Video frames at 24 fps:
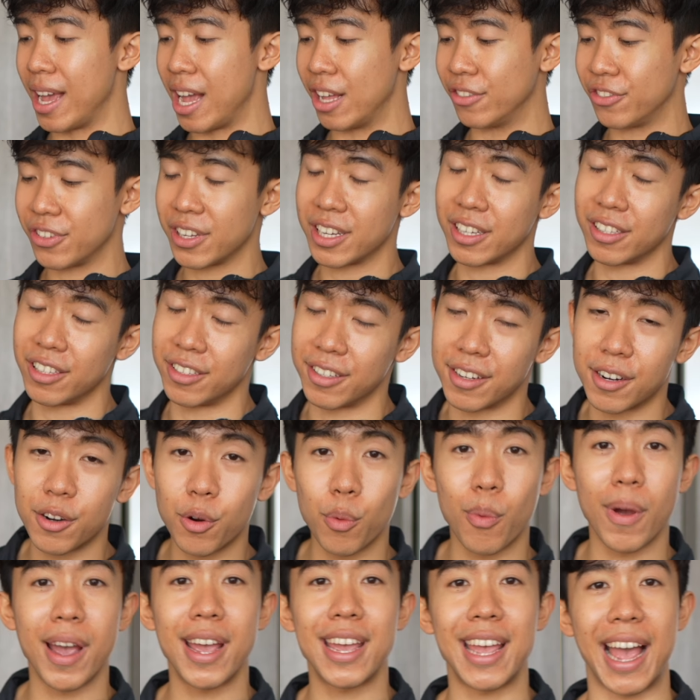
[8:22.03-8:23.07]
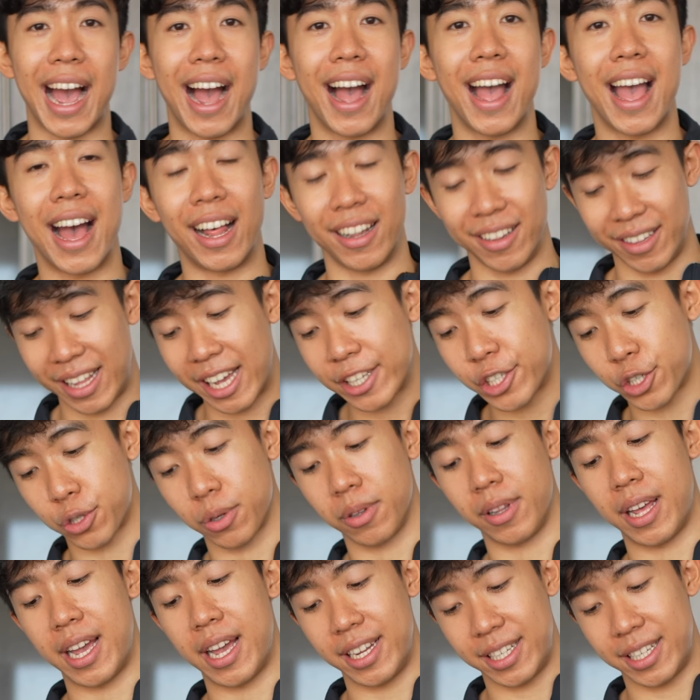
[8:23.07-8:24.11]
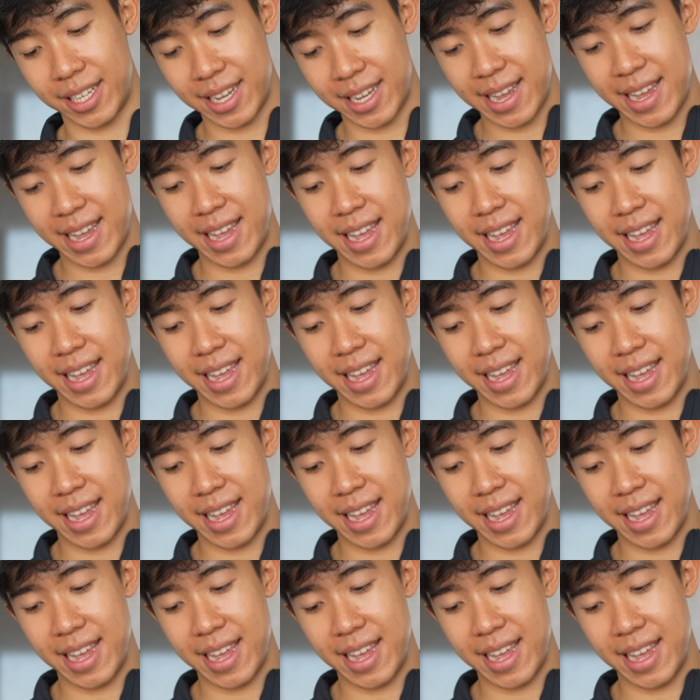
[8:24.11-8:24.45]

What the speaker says: as Clearway Electrolyte.